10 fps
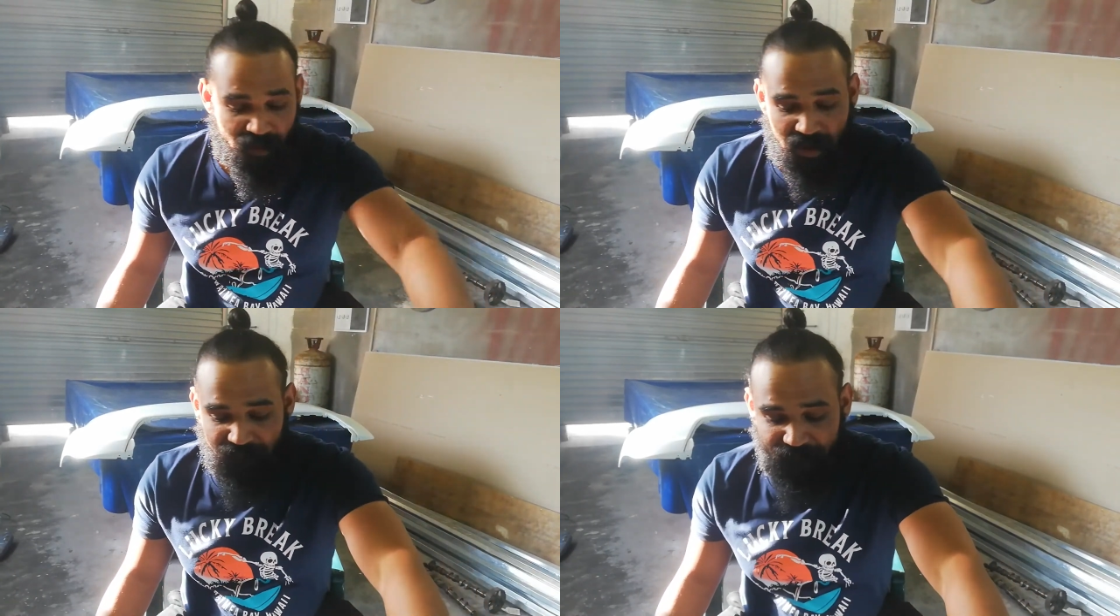
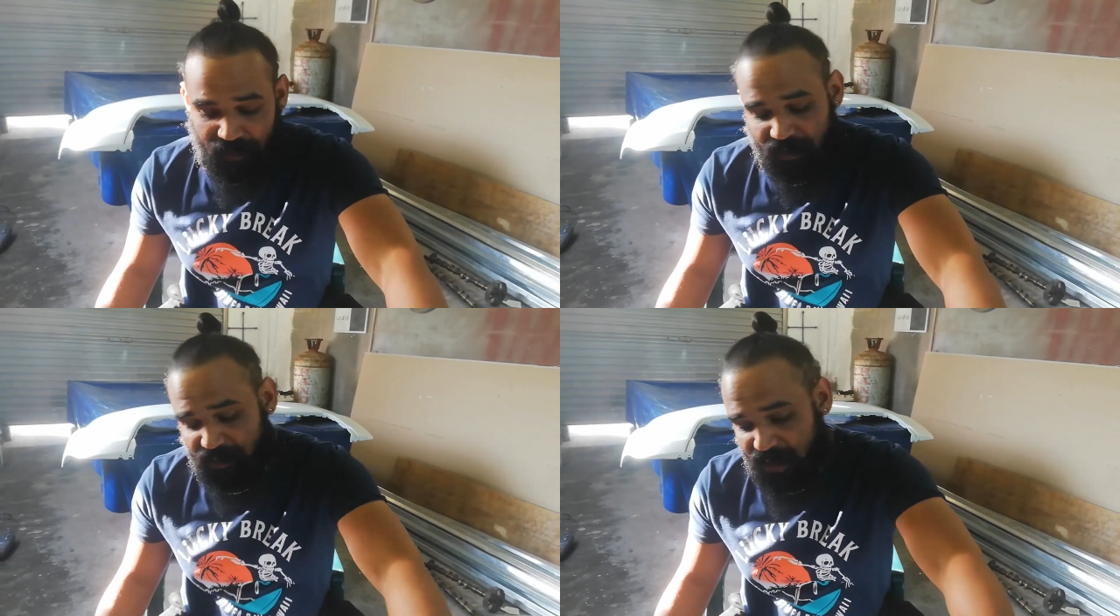I'm
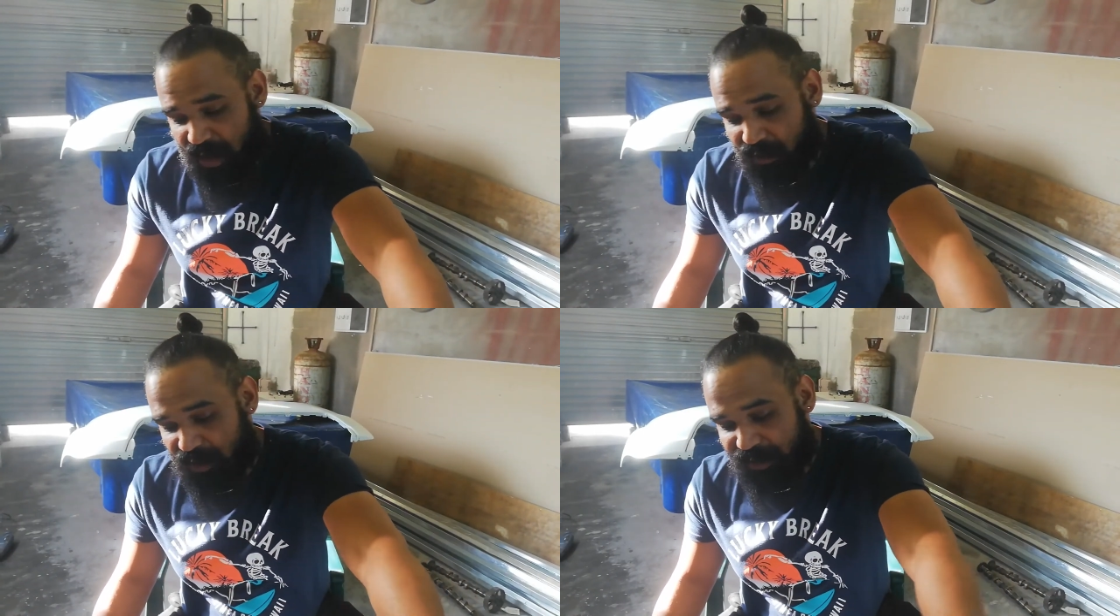first
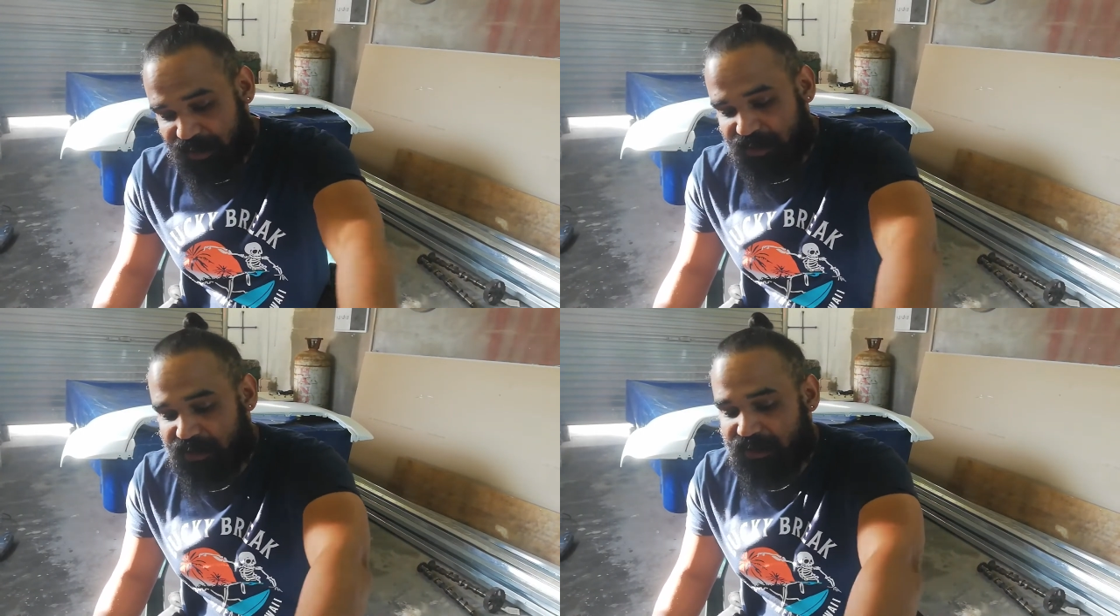now
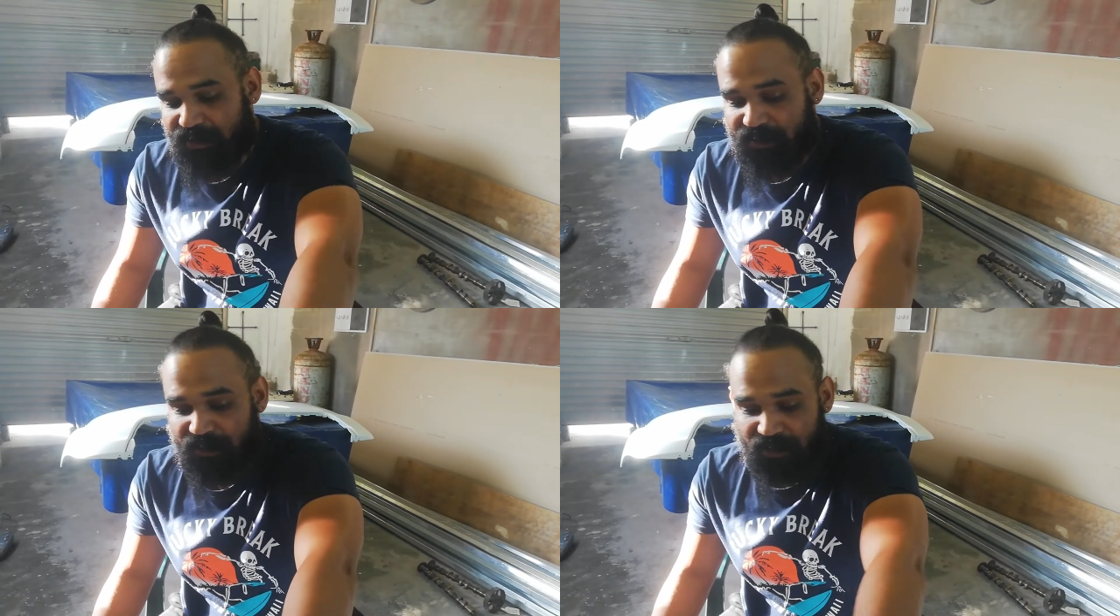gonna
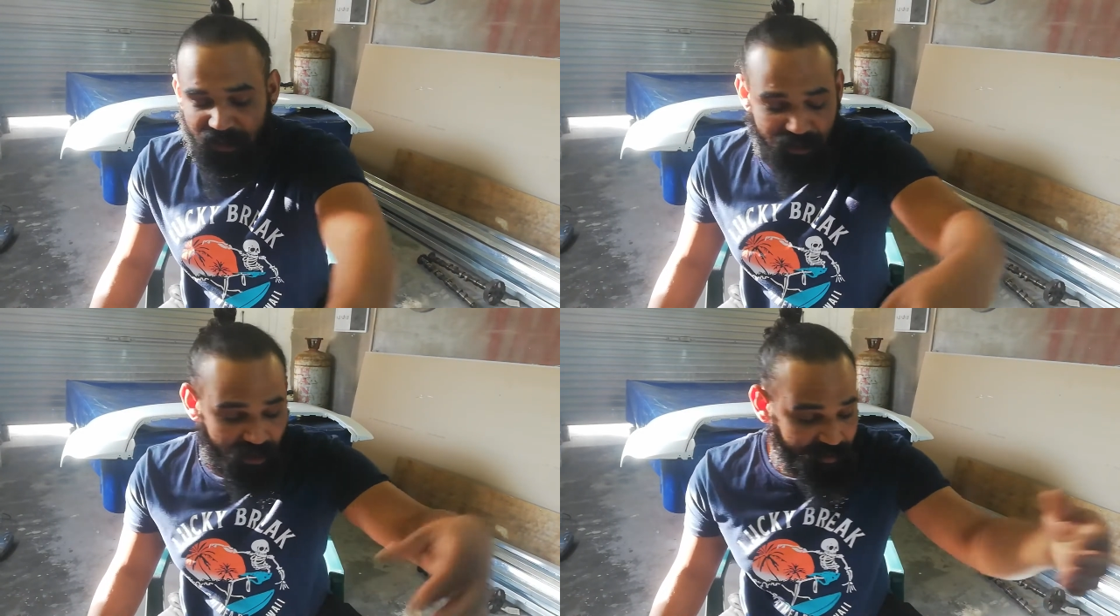
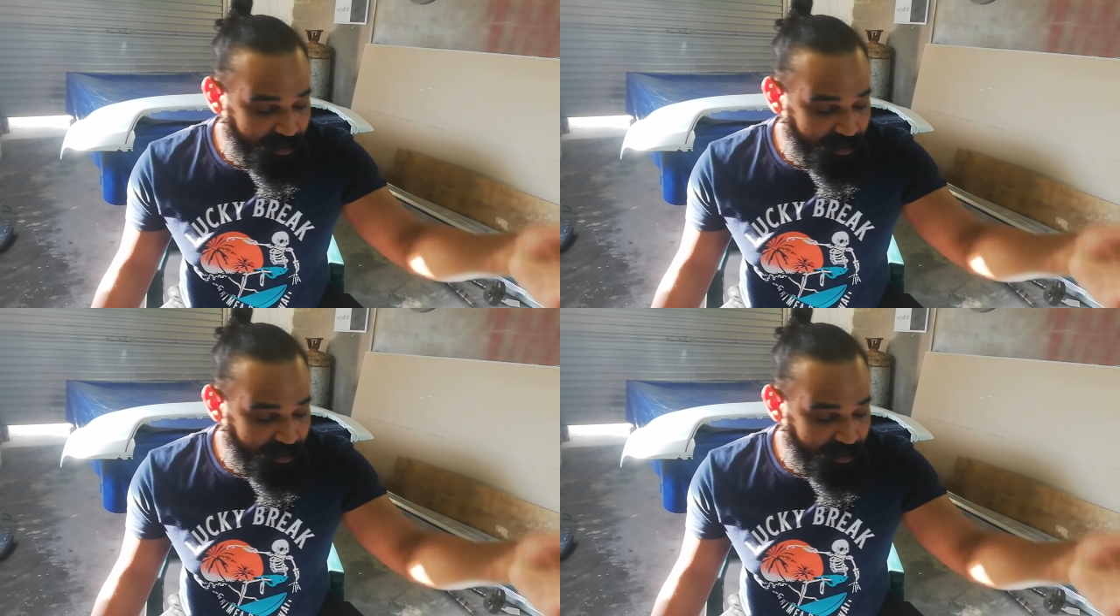take the